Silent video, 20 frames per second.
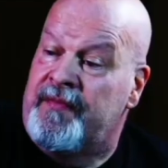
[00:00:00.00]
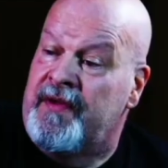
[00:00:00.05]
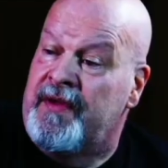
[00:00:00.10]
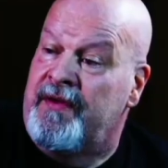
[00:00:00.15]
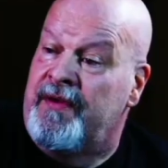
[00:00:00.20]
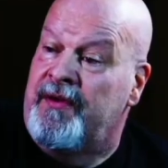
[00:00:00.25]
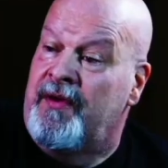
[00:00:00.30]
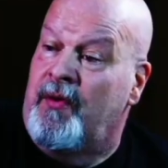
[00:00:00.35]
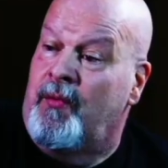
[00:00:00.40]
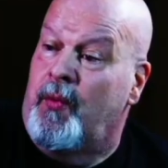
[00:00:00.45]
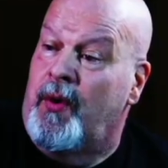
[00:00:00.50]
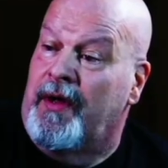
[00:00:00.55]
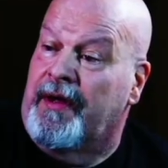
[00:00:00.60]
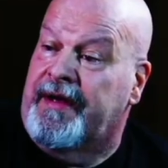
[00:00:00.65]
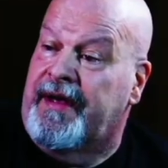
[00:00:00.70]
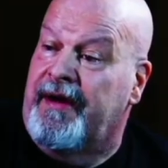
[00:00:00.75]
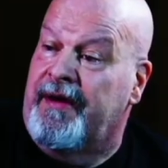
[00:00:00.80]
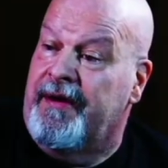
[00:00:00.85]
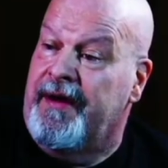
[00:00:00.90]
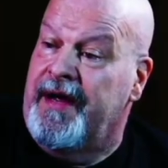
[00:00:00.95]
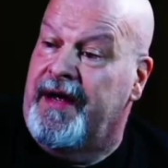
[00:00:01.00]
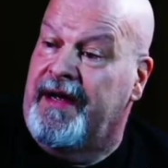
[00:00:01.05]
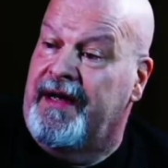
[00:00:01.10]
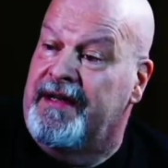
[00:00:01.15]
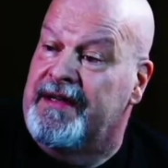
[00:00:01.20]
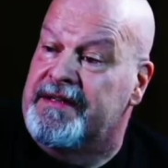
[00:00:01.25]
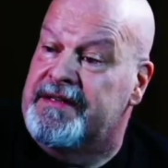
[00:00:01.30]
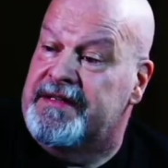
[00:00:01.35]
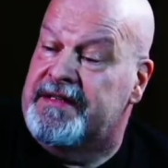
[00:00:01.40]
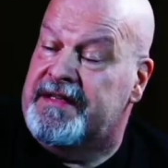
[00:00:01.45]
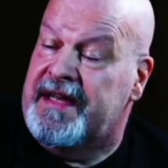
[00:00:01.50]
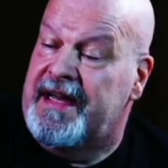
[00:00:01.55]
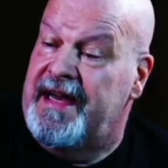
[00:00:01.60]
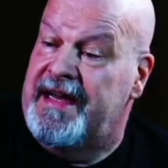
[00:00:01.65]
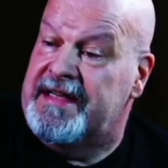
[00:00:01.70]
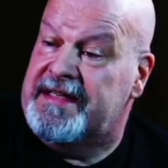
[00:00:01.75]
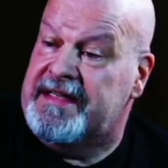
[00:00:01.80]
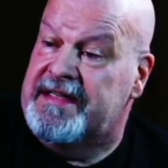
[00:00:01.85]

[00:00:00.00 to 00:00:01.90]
while carrying his casket